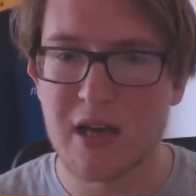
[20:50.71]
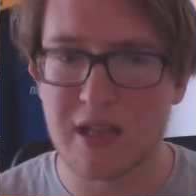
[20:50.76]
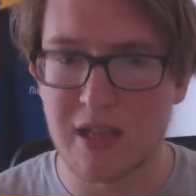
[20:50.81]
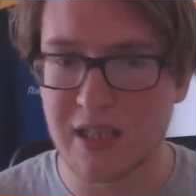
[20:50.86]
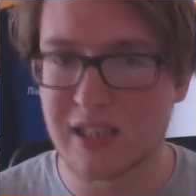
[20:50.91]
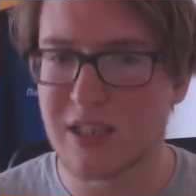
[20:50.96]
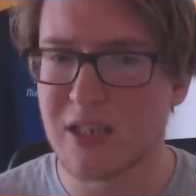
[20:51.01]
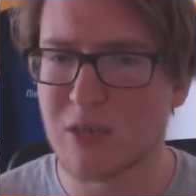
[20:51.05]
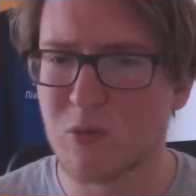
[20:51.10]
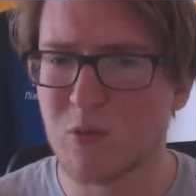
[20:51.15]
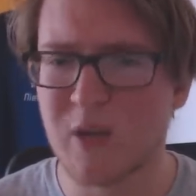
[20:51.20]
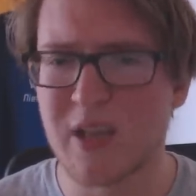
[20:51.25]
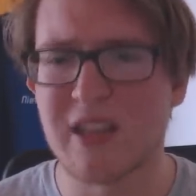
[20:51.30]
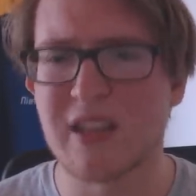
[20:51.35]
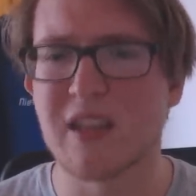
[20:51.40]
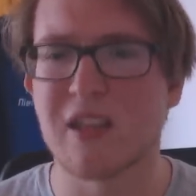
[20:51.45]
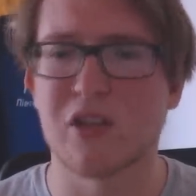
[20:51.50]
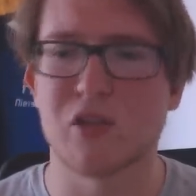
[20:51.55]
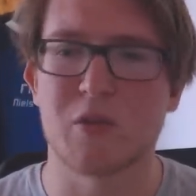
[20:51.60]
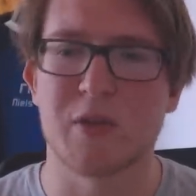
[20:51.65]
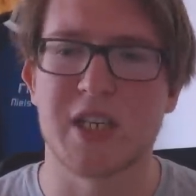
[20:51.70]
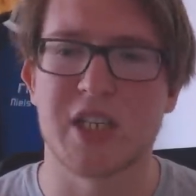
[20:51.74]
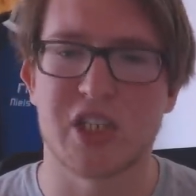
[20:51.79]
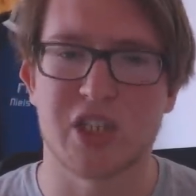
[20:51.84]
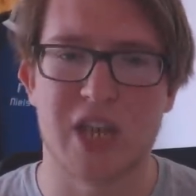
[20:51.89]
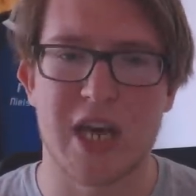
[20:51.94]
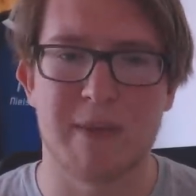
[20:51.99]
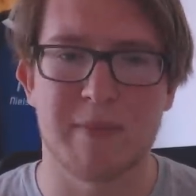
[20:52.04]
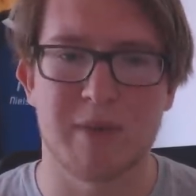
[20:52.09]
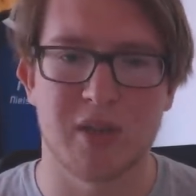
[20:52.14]
They did win the Swedish
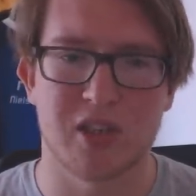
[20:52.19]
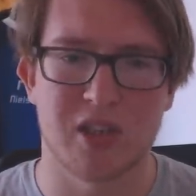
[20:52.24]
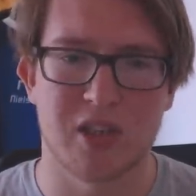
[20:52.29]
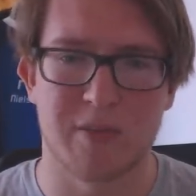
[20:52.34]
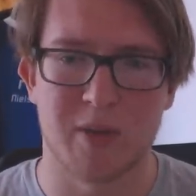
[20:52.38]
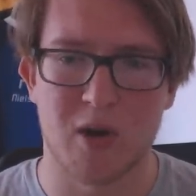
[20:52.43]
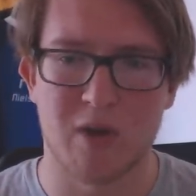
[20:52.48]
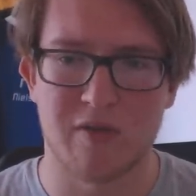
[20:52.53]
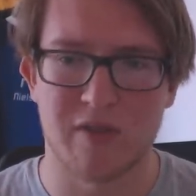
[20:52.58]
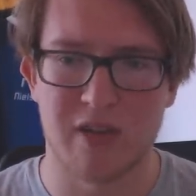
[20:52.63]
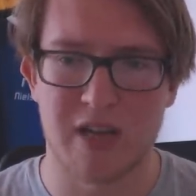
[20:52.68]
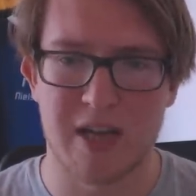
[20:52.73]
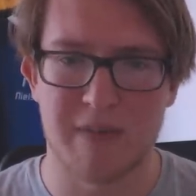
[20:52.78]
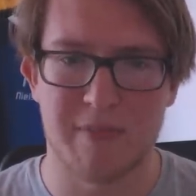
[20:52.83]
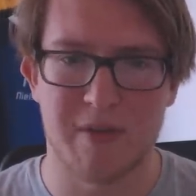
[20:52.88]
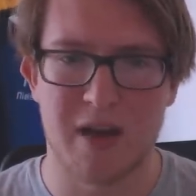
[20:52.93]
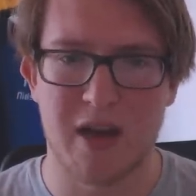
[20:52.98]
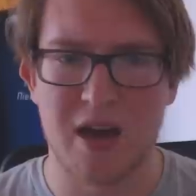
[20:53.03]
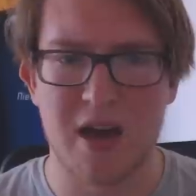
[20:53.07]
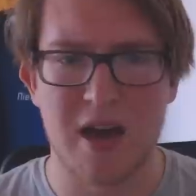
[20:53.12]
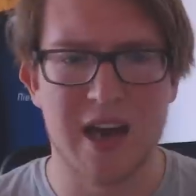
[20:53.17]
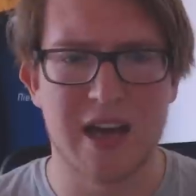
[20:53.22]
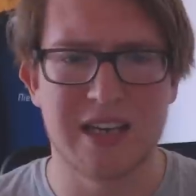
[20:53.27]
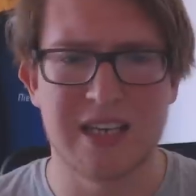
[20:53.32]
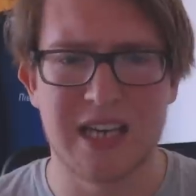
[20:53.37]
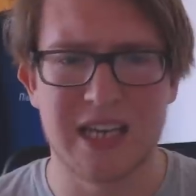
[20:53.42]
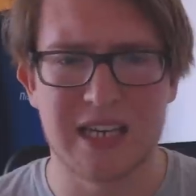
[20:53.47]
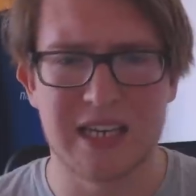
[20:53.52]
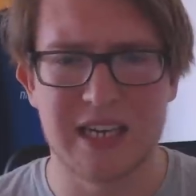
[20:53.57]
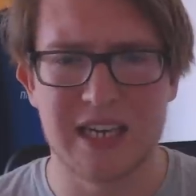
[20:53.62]
Championship over NIP a
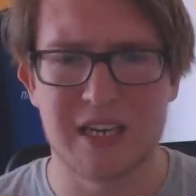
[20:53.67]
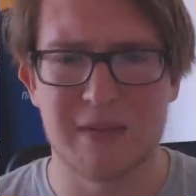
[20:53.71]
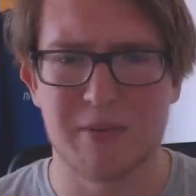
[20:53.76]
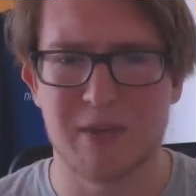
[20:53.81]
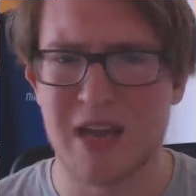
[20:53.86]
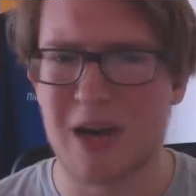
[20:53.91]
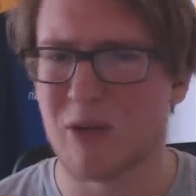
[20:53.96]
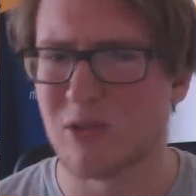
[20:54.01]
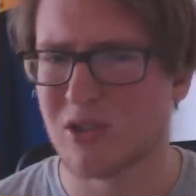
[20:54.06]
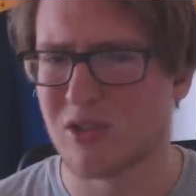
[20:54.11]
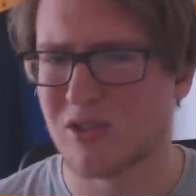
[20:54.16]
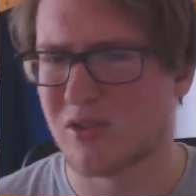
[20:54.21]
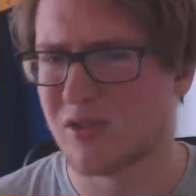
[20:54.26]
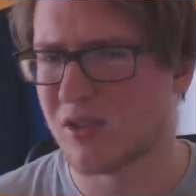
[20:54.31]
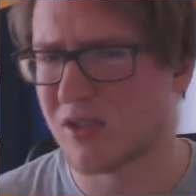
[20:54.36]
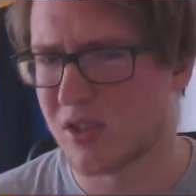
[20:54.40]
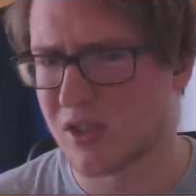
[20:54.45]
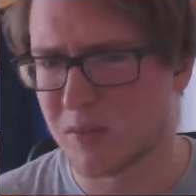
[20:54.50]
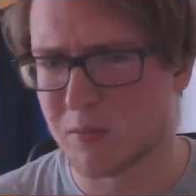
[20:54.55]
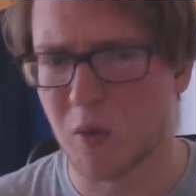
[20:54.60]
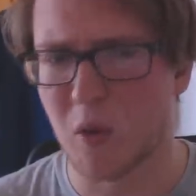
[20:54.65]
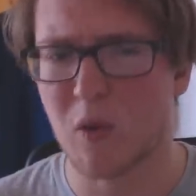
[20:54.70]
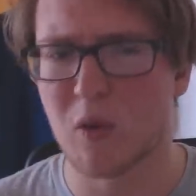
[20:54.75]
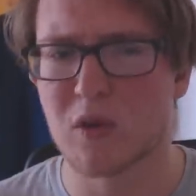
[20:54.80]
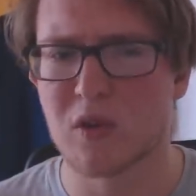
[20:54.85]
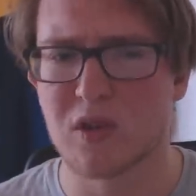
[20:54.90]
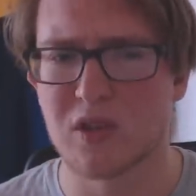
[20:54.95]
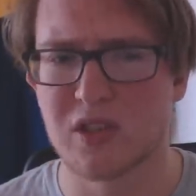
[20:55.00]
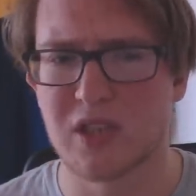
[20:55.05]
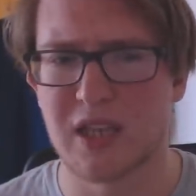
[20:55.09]
day later, but that was a small
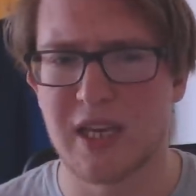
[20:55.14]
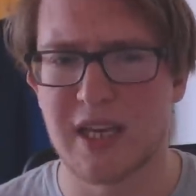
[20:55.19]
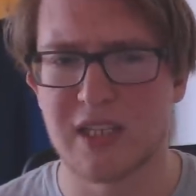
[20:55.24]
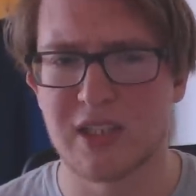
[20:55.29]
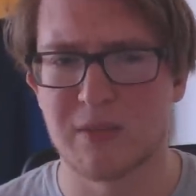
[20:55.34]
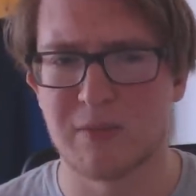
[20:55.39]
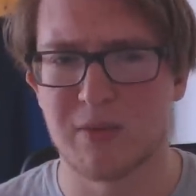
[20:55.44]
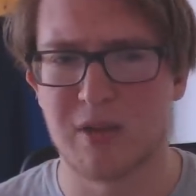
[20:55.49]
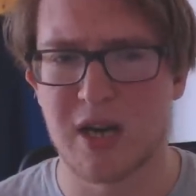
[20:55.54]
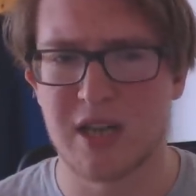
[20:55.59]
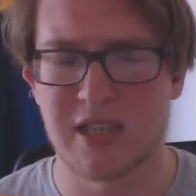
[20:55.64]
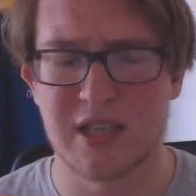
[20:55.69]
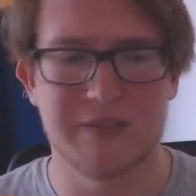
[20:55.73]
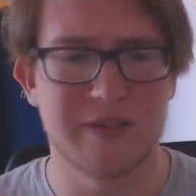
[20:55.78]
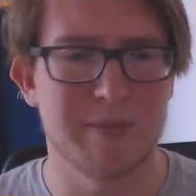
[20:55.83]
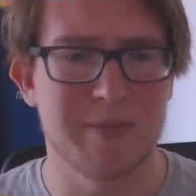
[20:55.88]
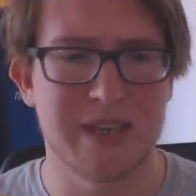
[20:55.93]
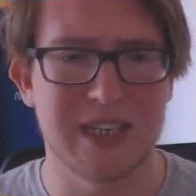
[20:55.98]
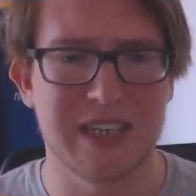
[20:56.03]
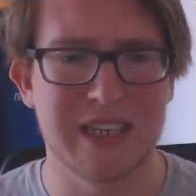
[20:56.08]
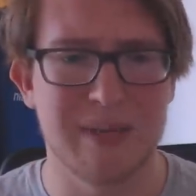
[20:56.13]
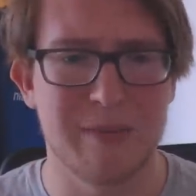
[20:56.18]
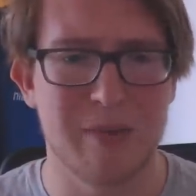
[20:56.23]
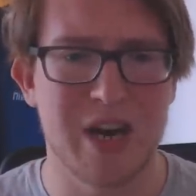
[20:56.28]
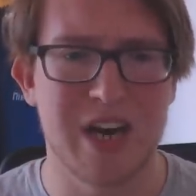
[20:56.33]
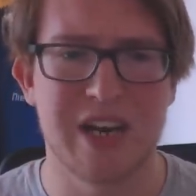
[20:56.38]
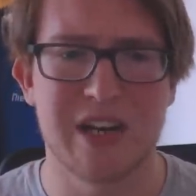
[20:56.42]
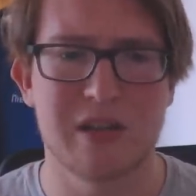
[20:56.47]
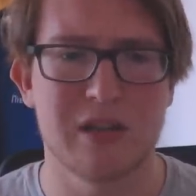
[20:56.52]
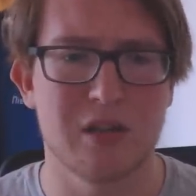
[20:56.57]
consolation prize after being
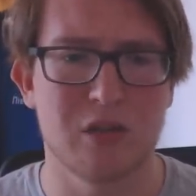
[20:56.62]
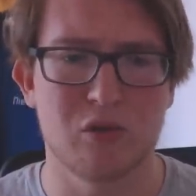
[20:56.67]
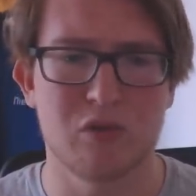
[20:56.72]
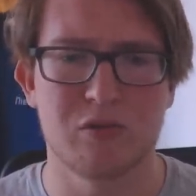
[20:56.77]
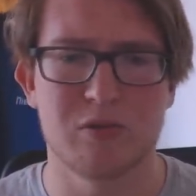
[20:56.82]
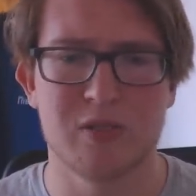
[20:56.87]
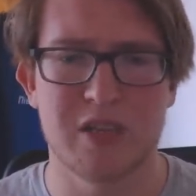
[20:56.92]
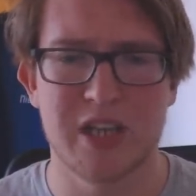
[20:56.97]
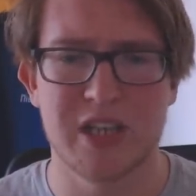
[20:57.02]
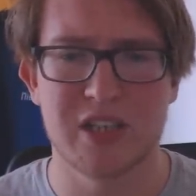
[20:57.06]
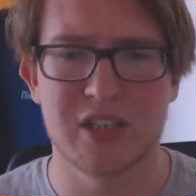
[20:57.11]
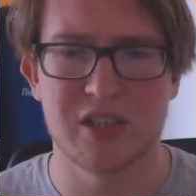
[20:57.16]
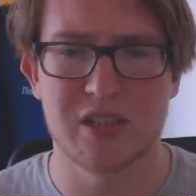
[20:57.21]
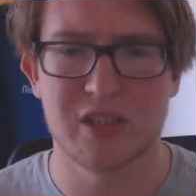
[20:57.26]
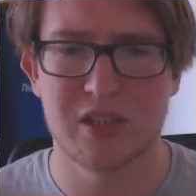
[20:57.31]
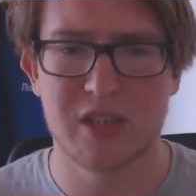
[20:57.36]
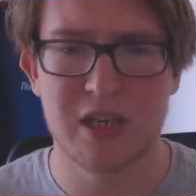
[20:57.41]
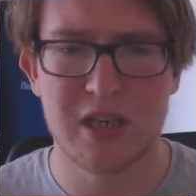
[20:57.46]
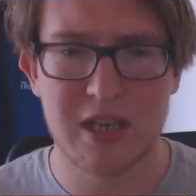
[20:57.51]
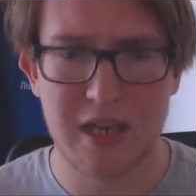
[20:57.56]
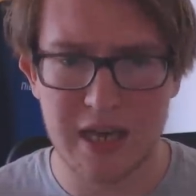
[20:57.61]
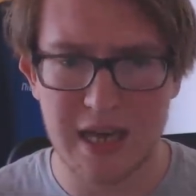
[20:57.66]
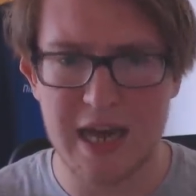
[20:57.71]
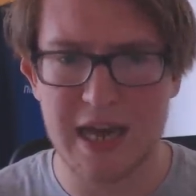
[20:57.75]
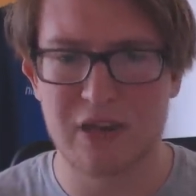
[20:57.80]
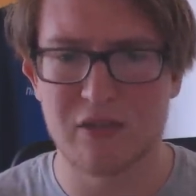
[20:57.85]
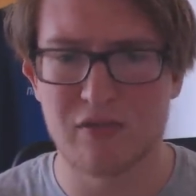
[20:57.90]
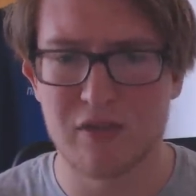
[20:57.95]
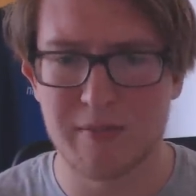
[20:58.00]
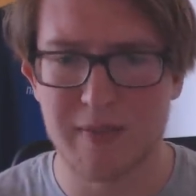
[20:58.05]
eliminated in the group stages
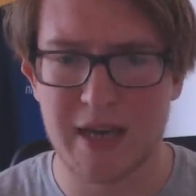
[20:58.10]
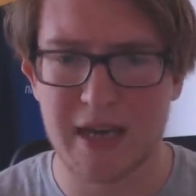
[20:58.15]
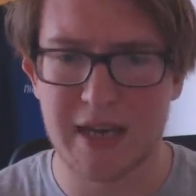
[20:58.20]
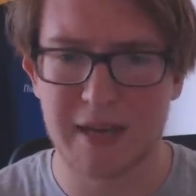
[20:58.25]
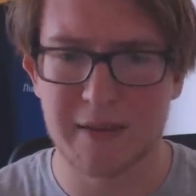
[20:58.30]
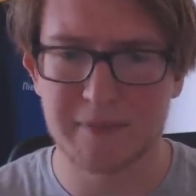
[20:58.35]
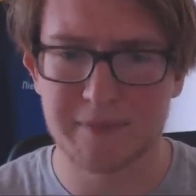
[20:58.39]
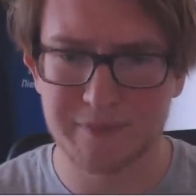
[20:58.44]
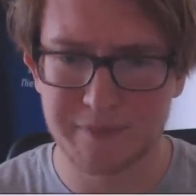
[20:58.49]
at DreamHack.